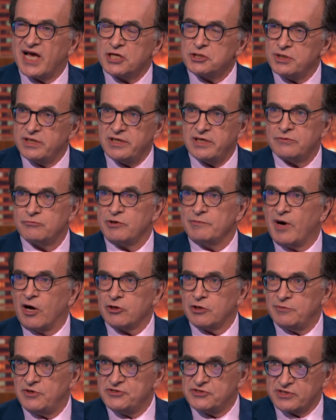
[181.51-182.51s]
actually
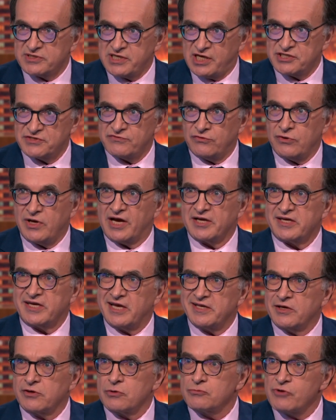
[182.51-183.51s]
remarkably successful at
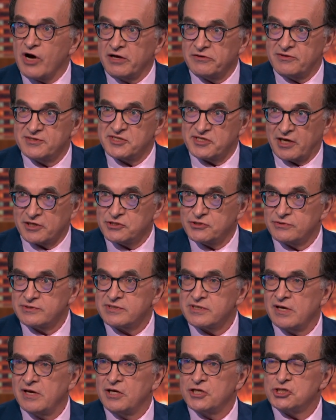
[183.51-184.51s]
getting around the
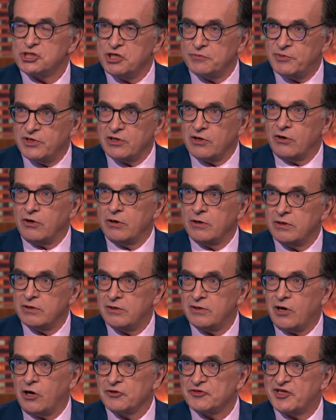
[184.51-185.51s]
sanctions, shipping
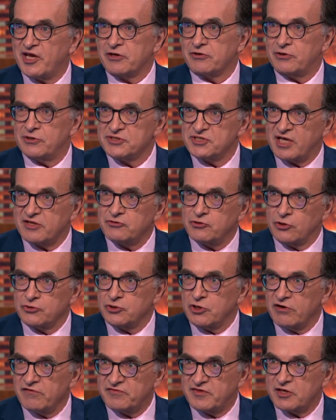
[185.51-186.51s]
oil on tankers that
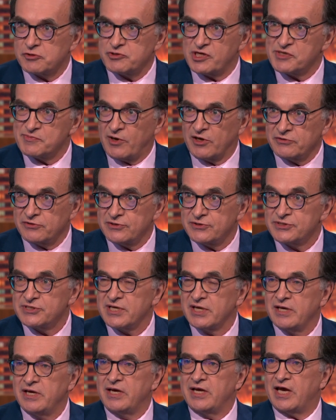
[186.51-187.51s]
turned off their
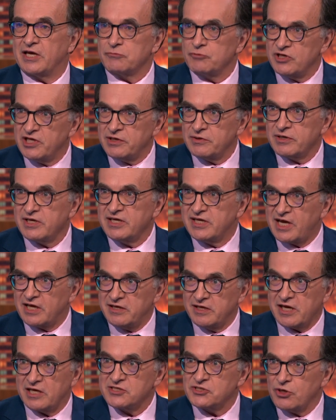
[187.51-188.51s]
transponders and really
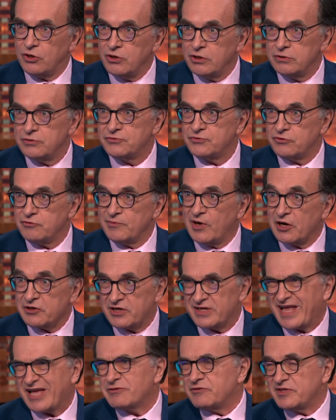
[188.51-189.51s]
getting its oil to the
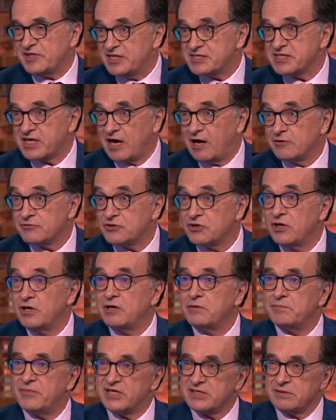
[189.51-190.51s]
market at a discount,
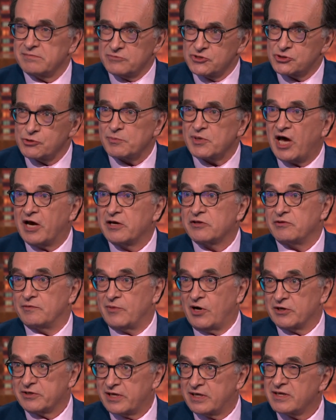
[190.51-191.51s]
but supplying the
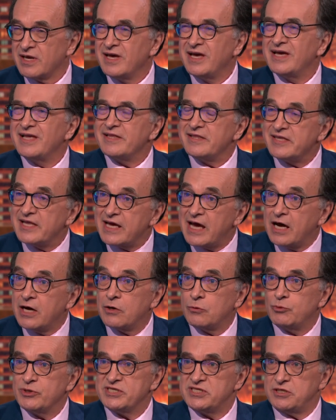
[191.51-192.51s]
market.
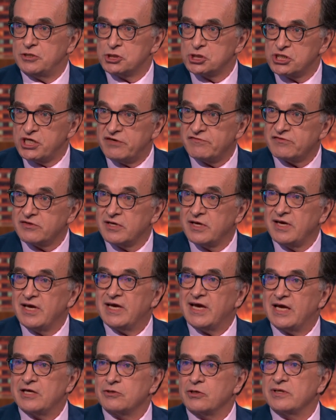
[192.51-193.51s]
Now we see a shift,
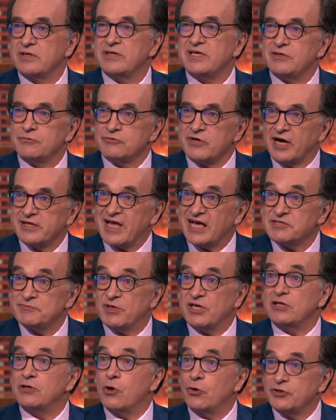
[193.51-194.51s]
and Iran has
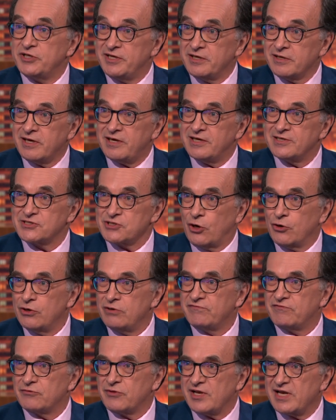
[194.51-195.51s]
been loading its
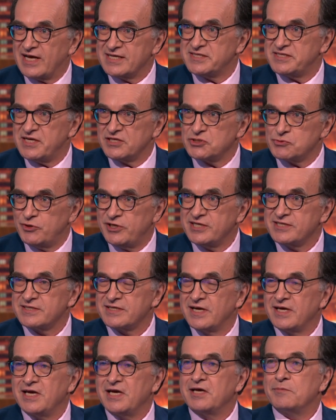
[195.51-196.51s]
oil for the last 6 weeks,
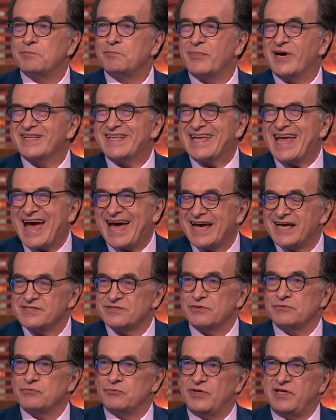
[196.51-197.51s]
but it
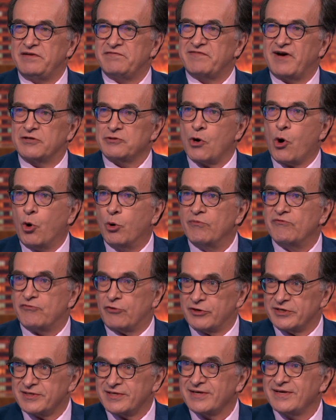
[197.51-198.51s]
hasn't really found a home
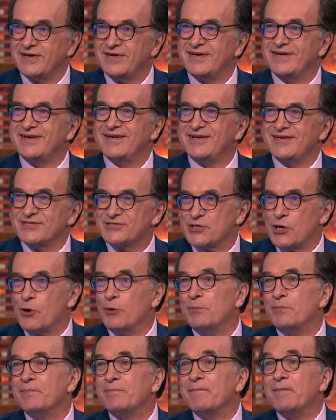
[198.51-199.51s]
for it.
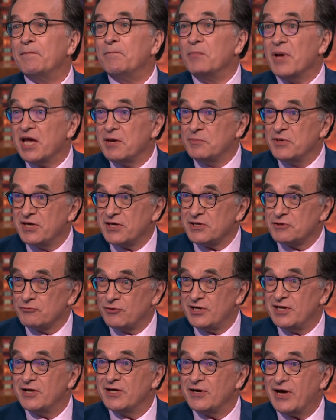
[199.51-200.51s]
So maybe it
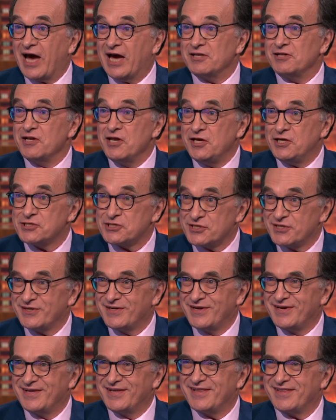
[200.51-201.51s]
will unleash
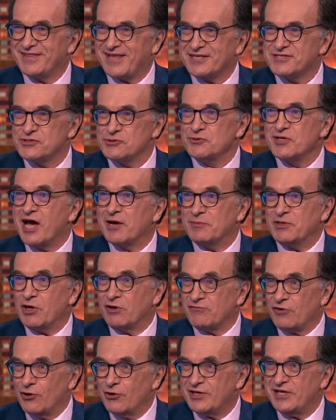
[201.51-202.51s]
that tsunami
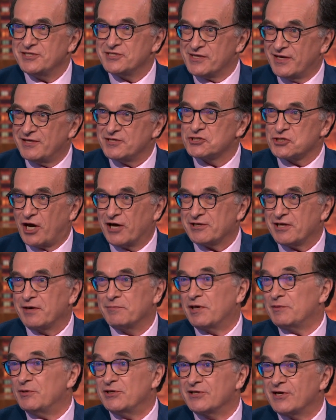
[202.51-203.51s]
of oil in China,
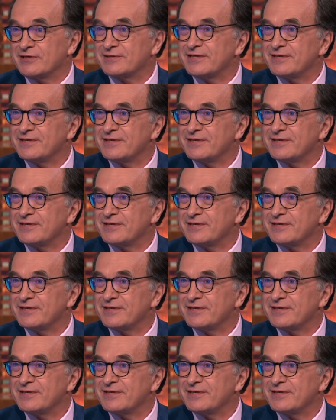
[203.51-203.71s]
maybe not.